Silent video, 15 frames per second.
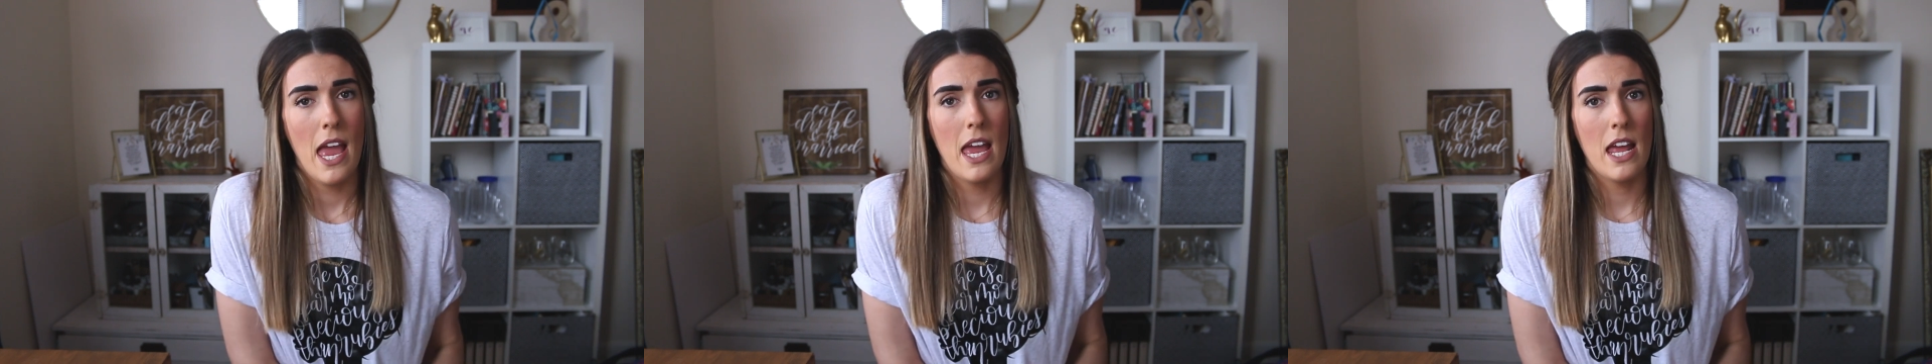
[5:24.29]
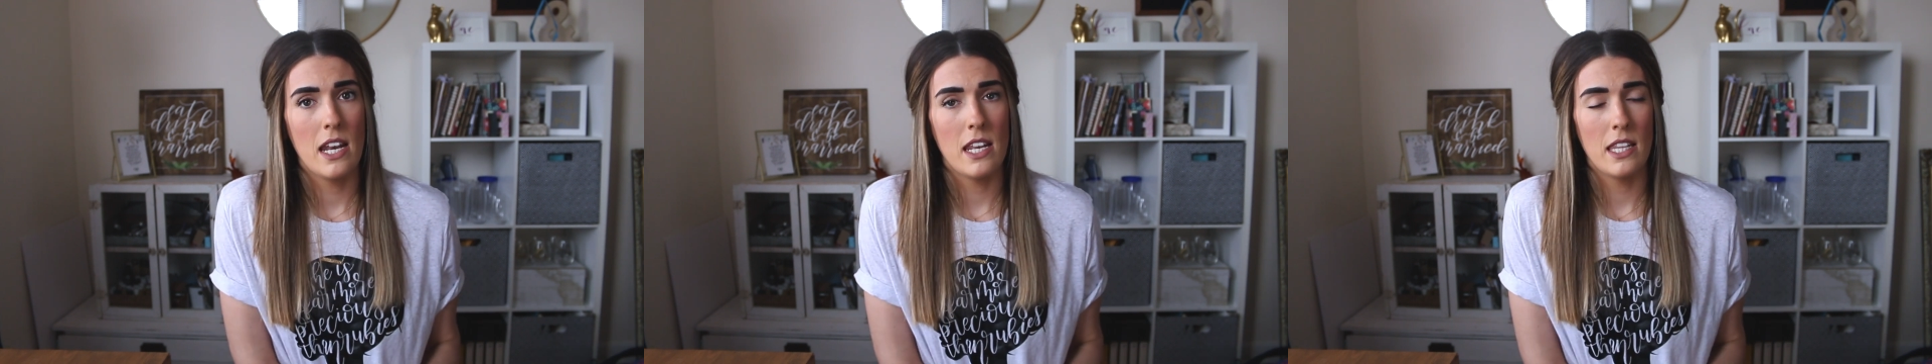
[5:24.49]

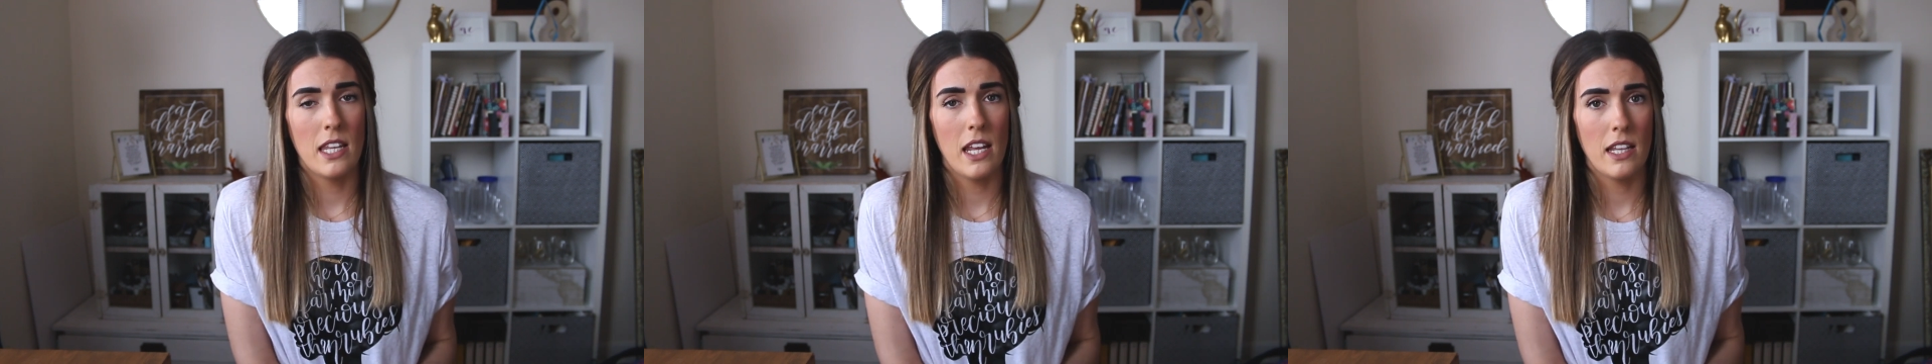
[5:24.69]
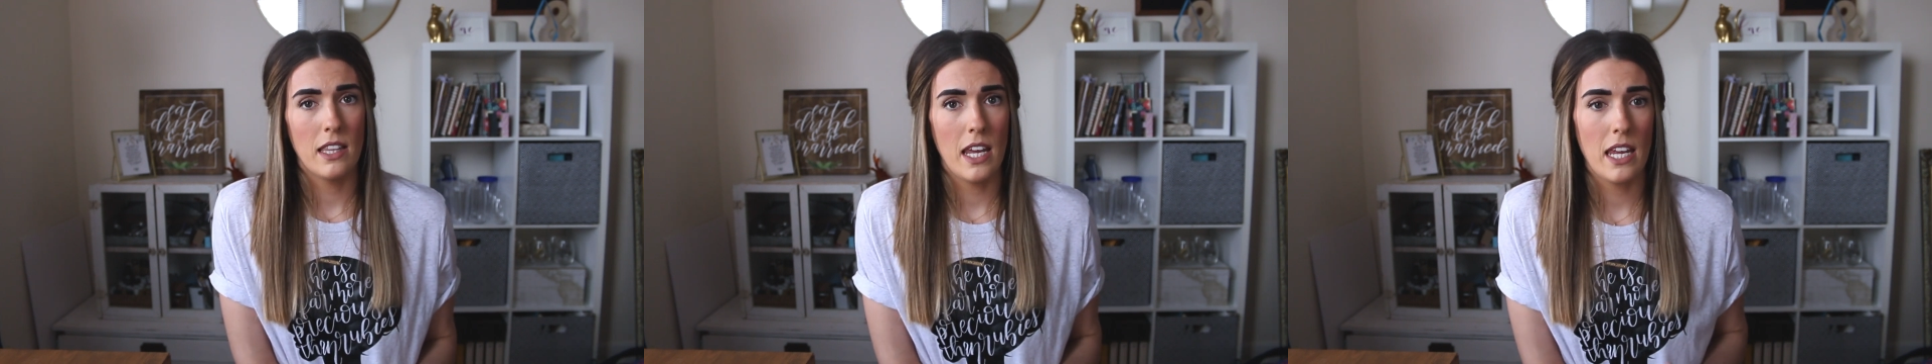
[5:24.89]
and
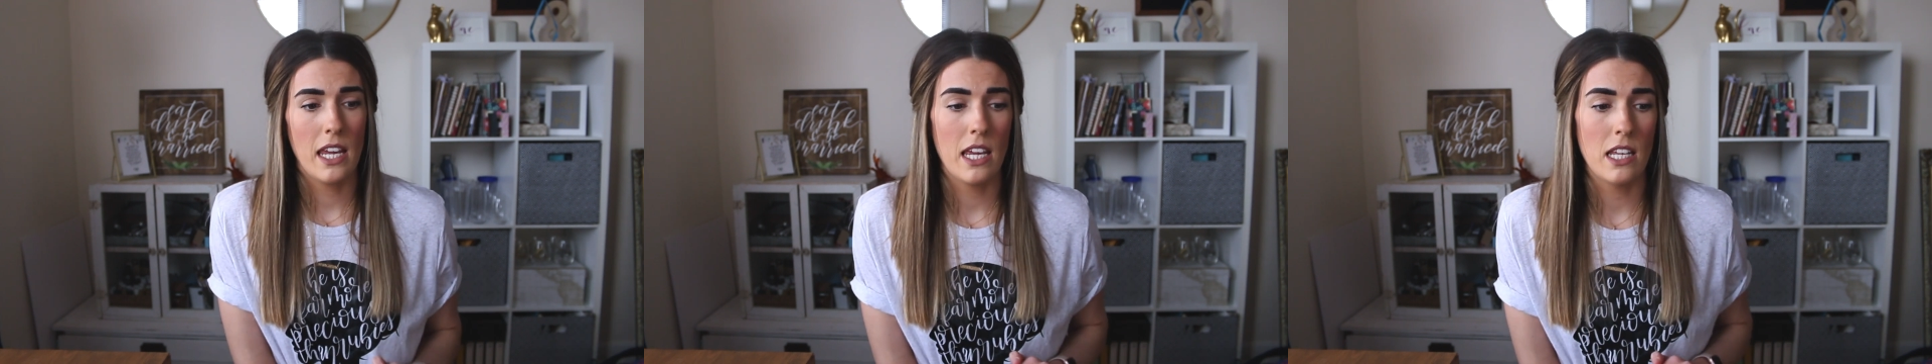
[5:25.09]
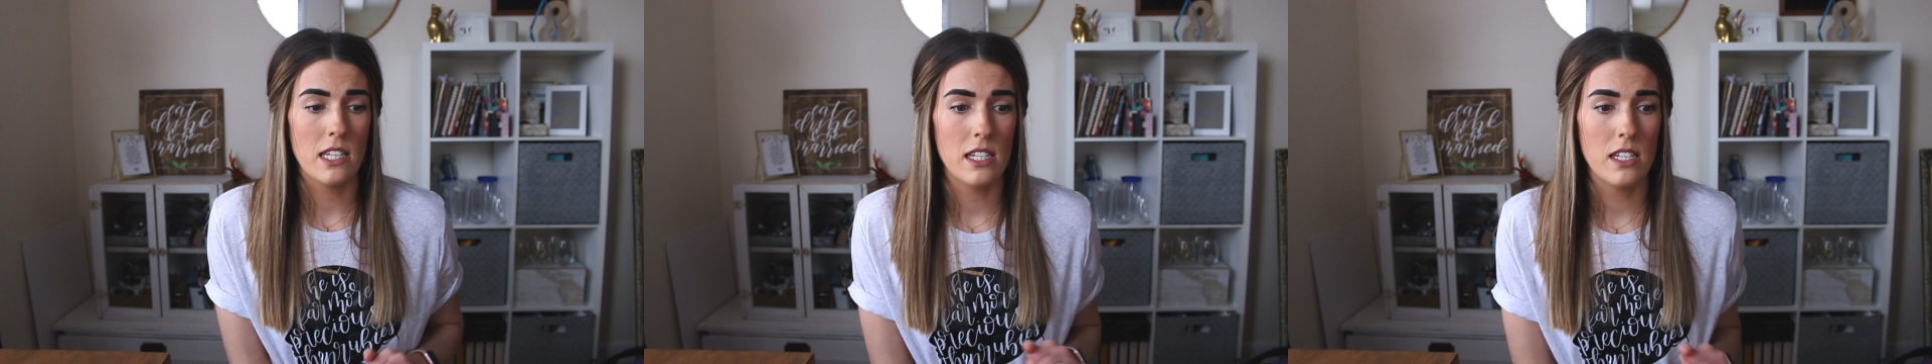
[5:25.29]
that they
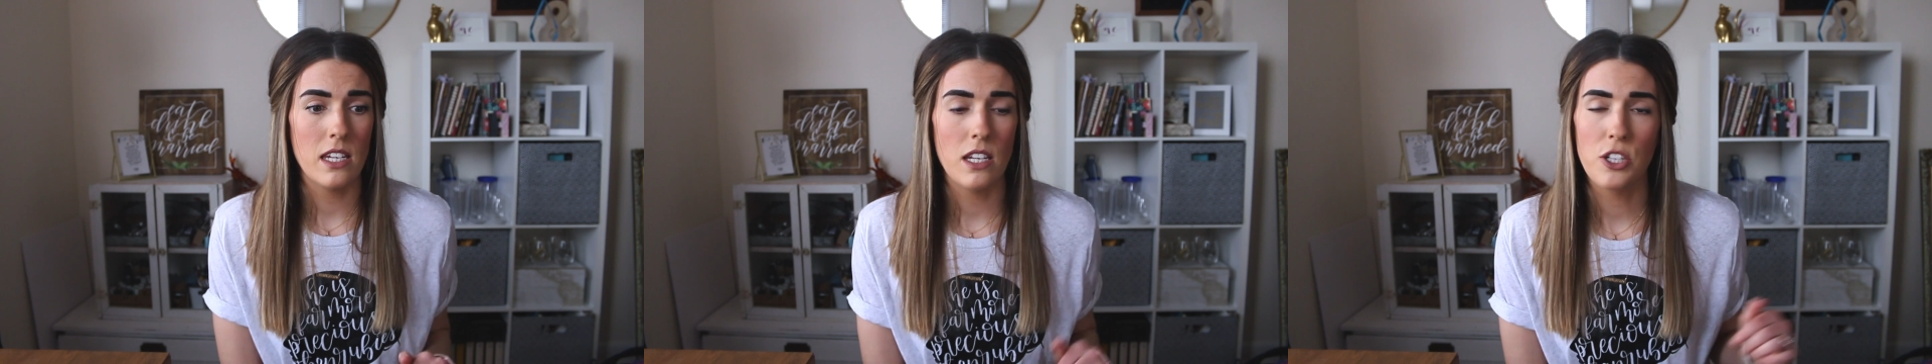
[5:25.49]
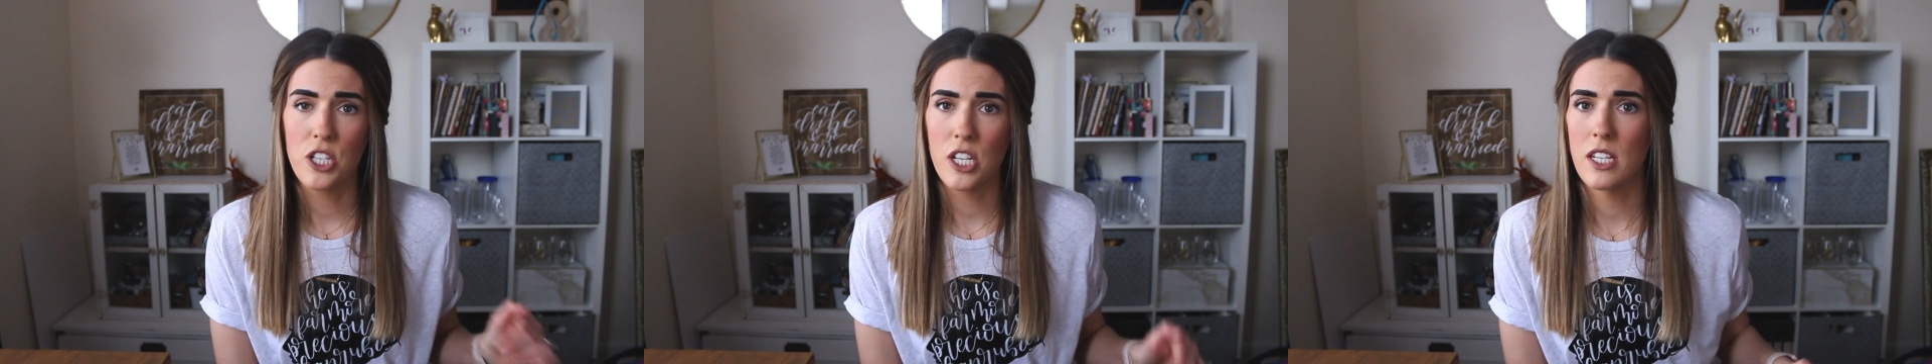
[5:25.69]
can
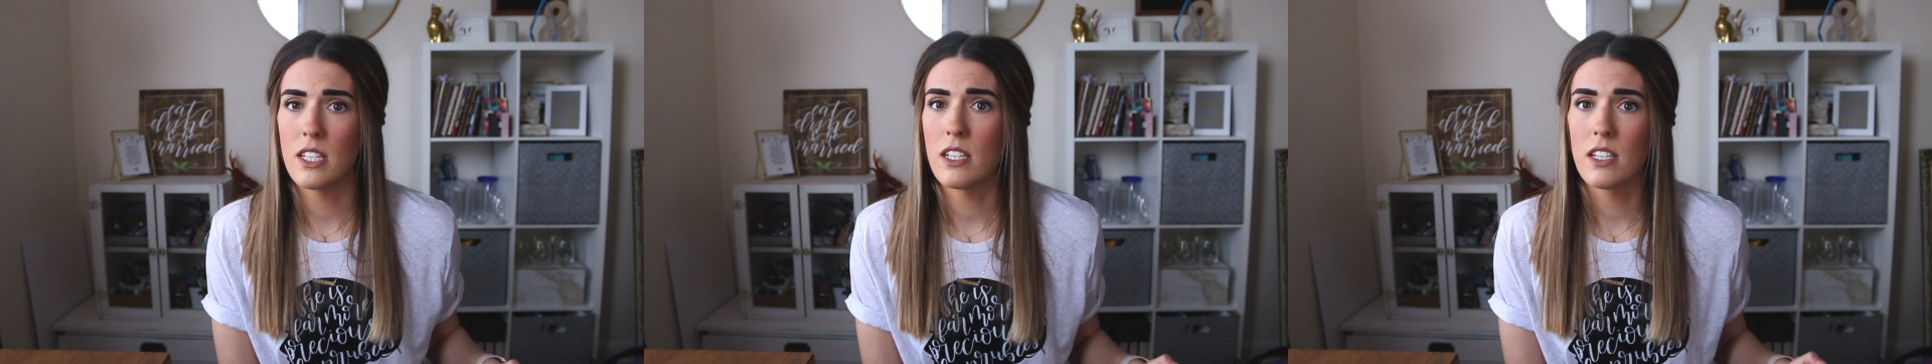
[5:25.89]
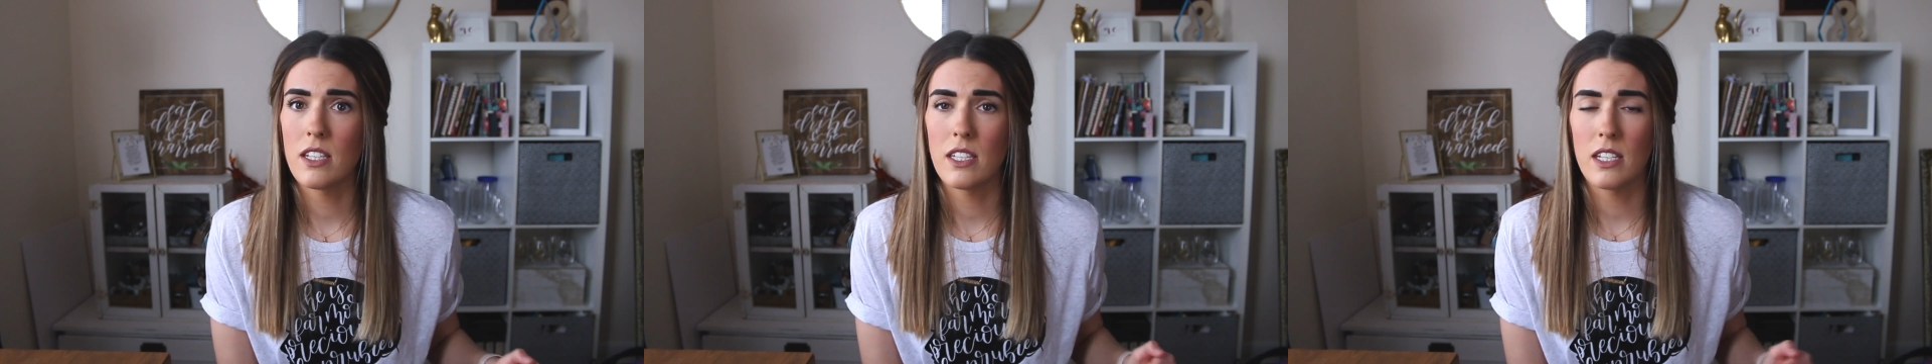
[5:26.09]
see
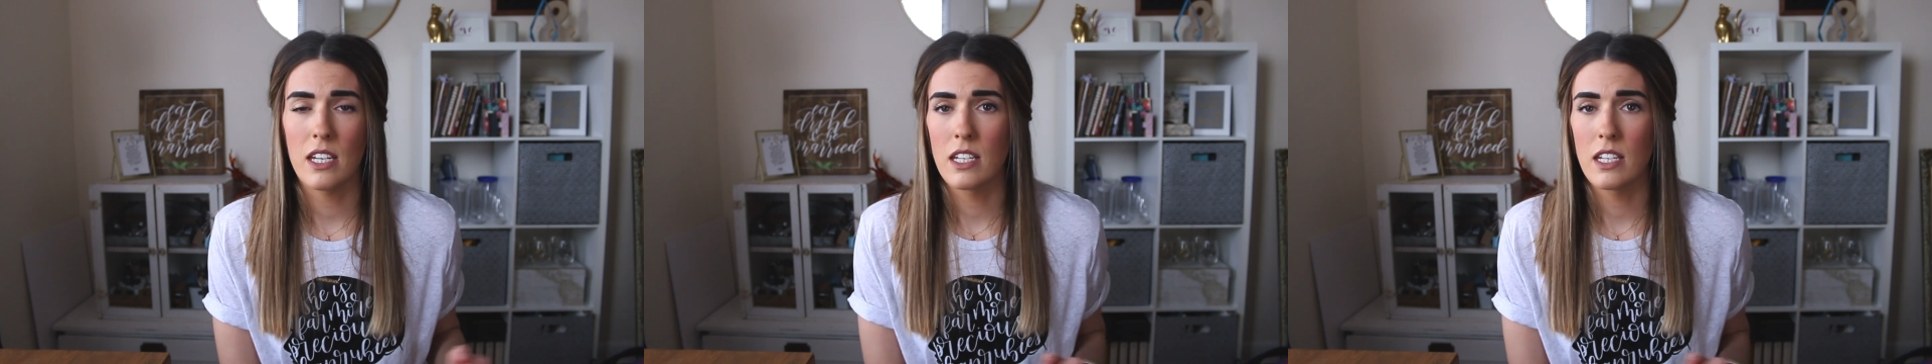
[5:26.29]
Jesus